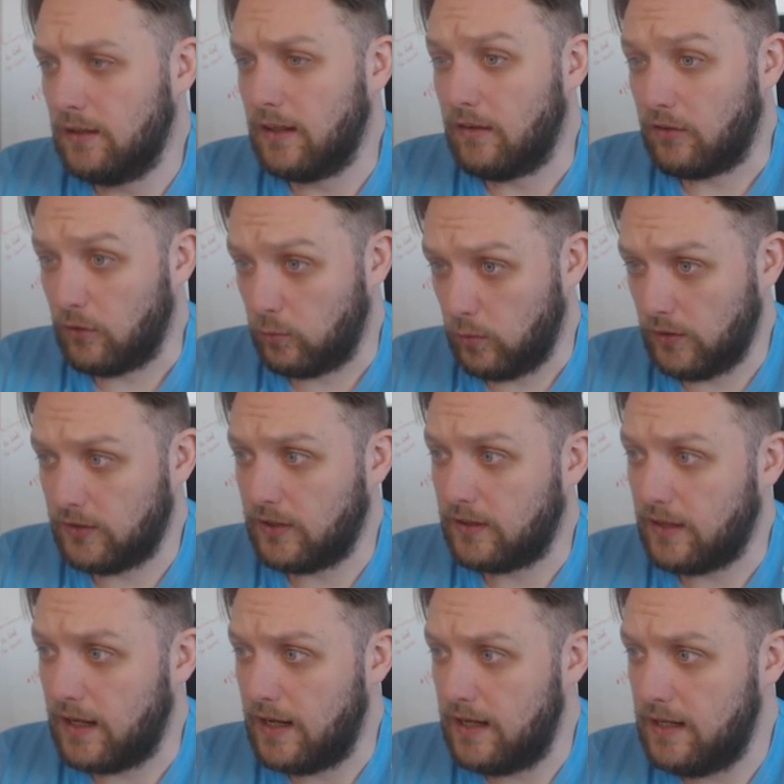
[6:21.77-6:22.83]
They sold 1
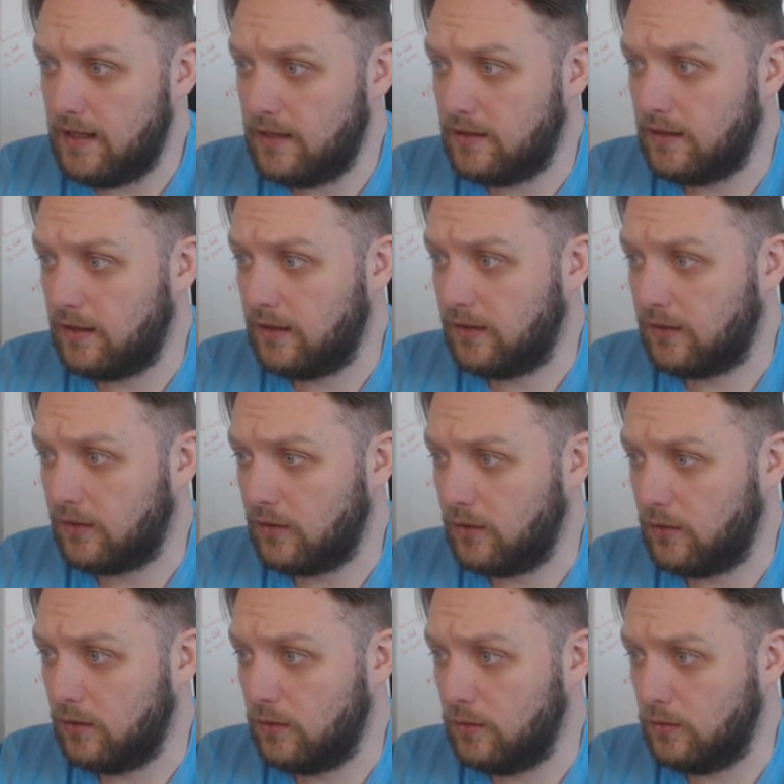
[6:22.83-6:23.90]
today. They
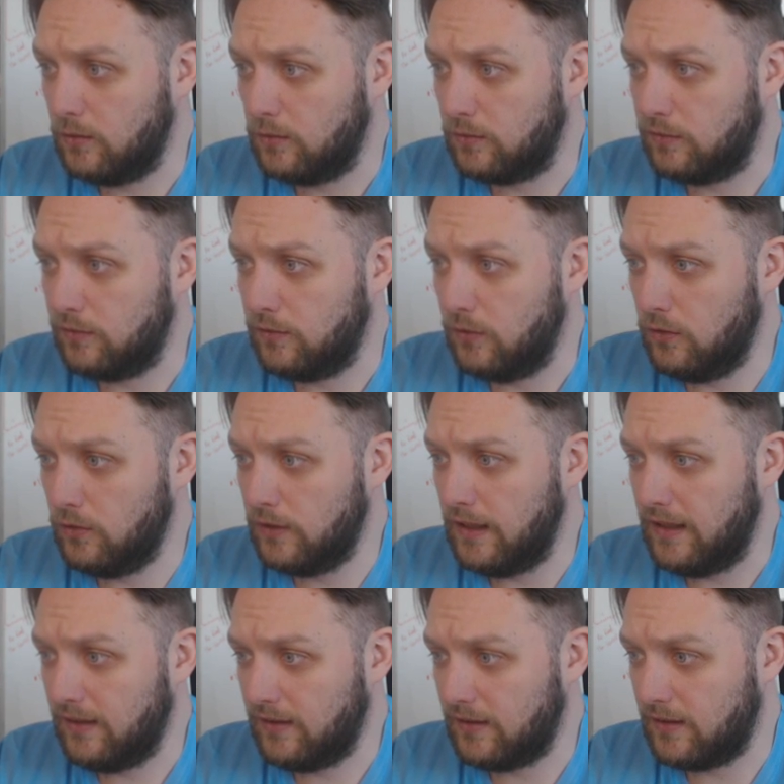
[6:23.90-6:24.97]
sold 4
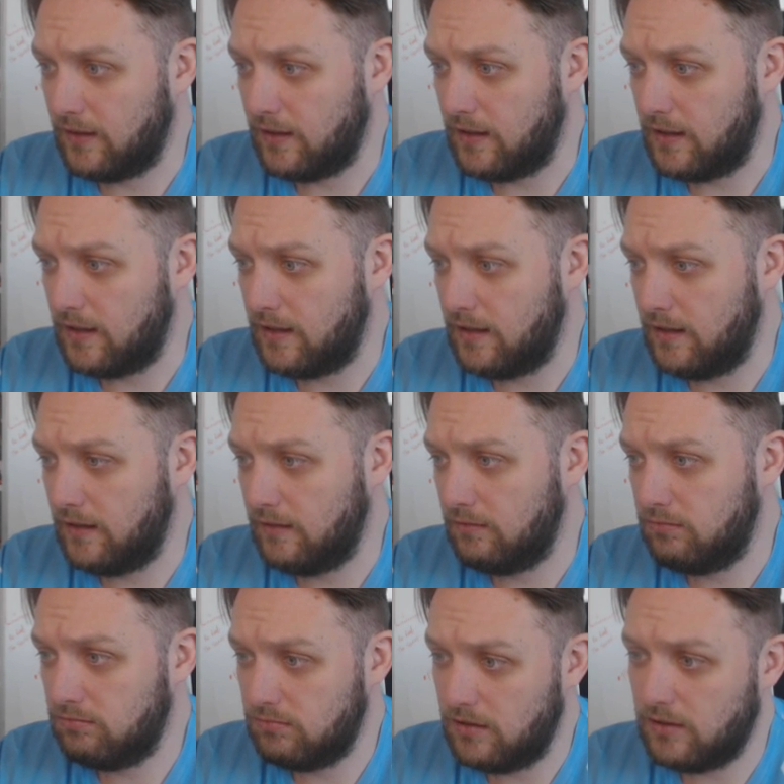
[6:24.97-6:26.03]
yesterday.
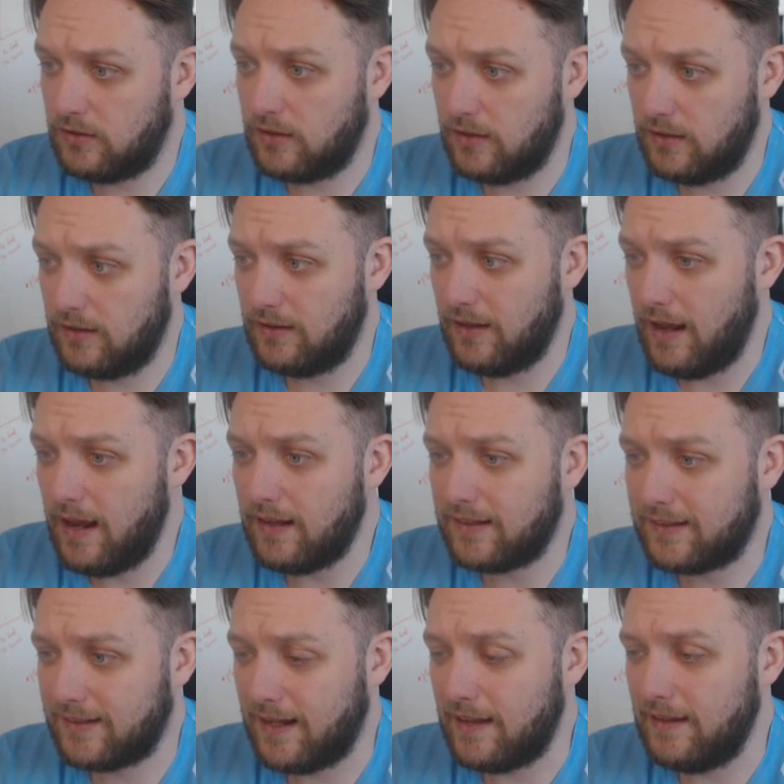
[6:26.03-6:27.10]
So they are
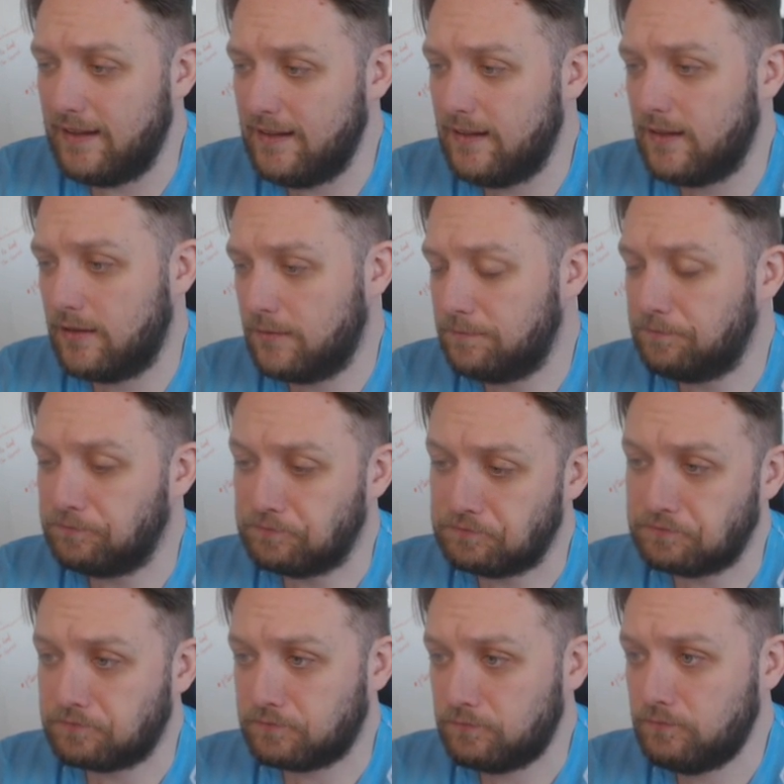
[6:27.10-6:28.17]
selling,
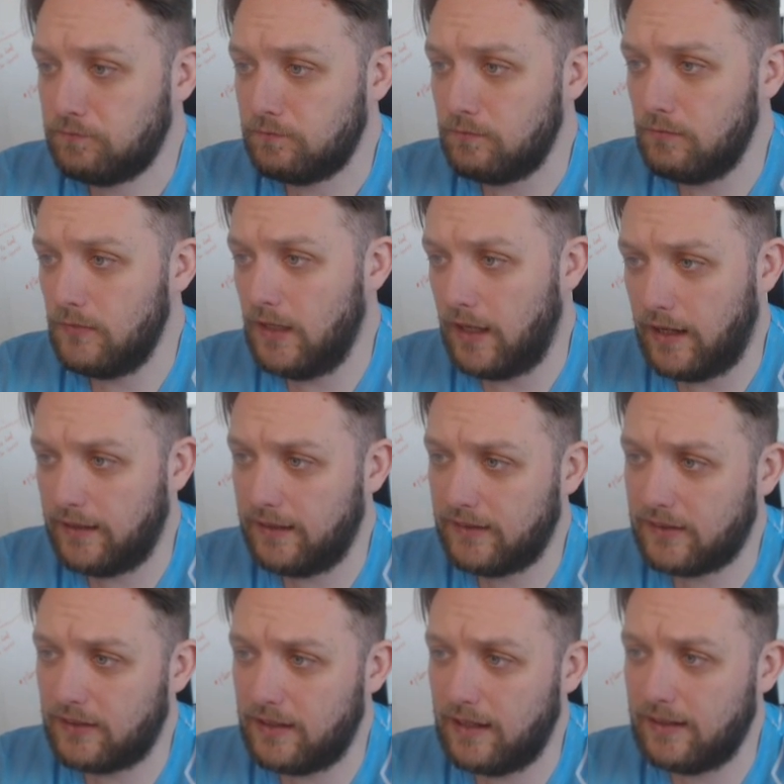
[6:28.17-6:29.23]
and
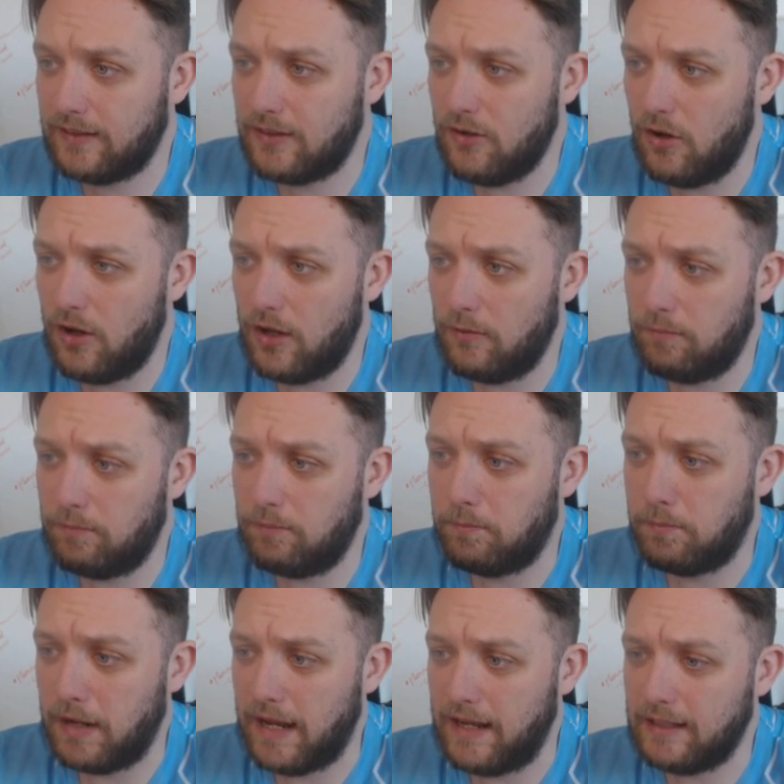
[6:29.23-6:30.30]
it's not a
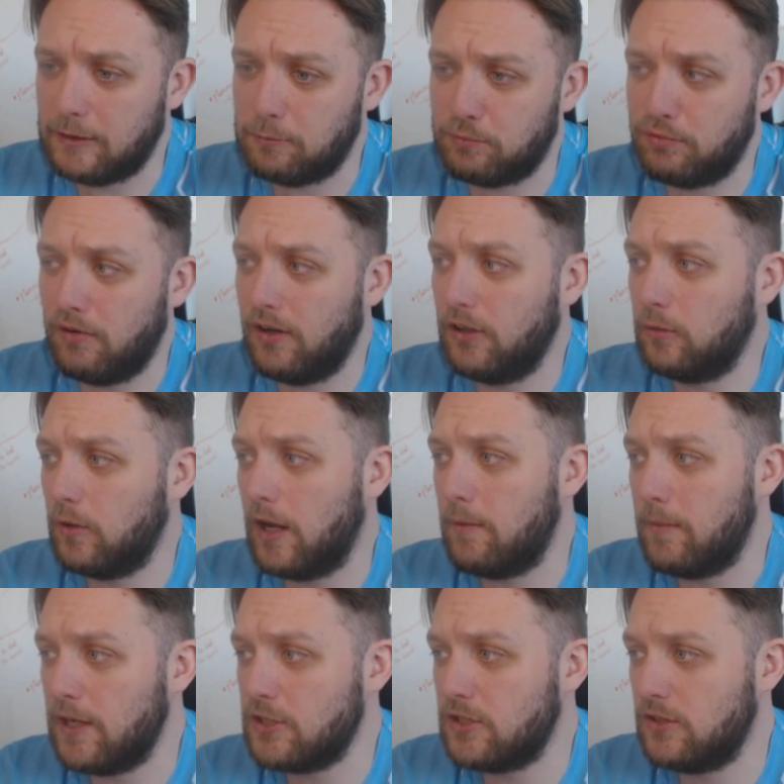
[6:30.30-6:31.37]
bad price, but I
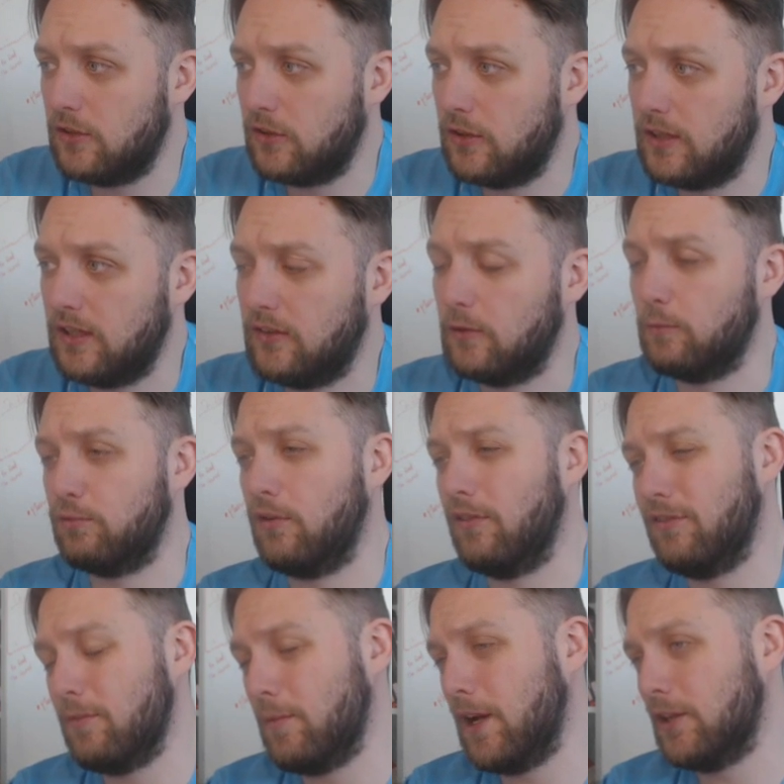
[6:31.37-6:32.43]
imagine there's a decent
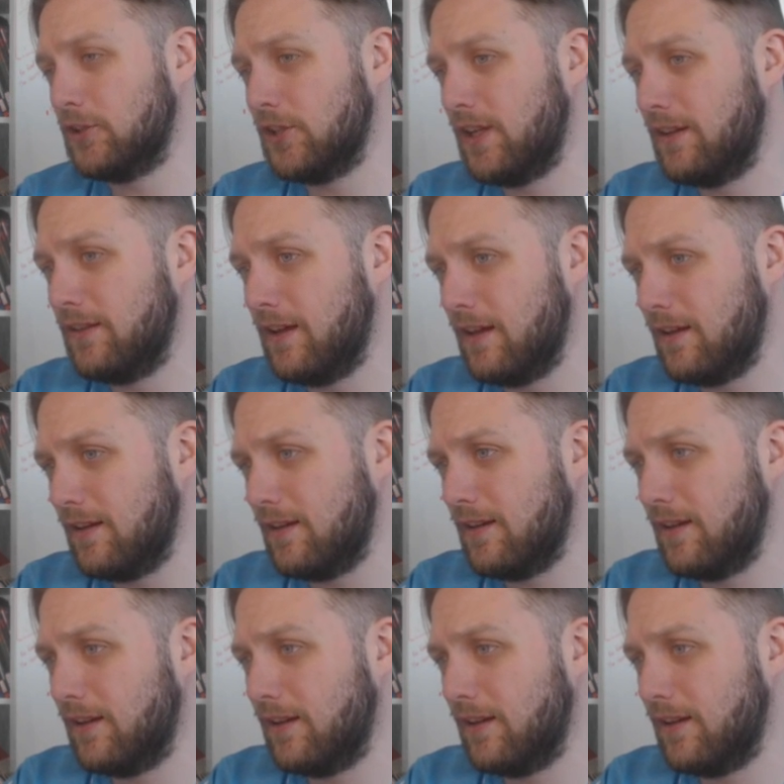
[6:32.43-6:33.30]
profit margin in that.